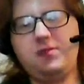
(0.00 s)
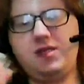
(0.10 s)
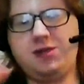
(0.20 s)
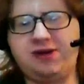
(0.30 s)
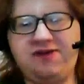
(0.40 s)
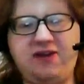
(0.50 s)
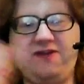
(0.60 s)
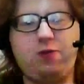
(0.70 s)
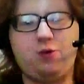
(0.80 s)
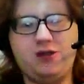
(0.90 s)
So even if
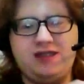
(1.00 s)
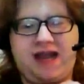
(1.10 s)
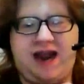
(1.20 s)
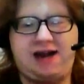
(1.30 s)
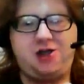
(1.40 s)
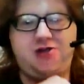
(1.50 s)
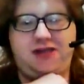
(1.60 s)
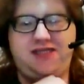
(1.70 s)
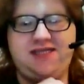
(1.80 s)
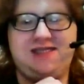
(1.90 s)
it wouldn't
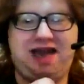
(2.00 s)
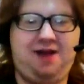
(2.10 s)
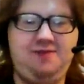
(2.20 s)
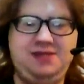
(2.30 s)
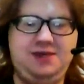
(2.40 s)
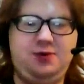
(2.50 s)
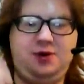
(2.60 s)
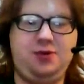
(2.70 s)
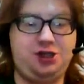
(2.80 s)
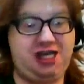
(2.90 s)
actually stab
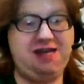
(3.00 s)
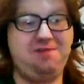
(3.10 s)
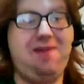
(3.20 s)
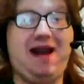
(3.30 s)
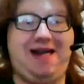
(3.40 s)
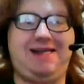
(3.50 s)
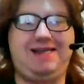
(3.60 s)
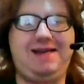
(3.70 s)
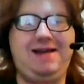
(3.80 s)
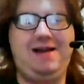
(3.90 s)
someone, which it might,
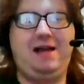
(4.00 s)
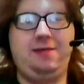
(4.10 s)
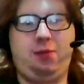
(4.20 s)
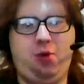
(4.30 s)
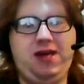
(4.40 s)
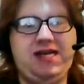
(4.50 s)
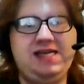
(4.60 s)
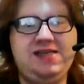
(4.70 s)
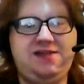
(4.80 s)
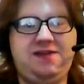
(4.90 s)
the point
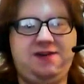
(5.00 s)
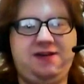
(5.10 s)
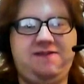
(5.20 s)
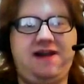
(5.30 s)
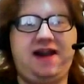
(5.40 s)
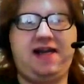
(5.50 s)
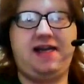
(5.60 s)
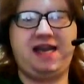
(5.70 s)
is fairly fine.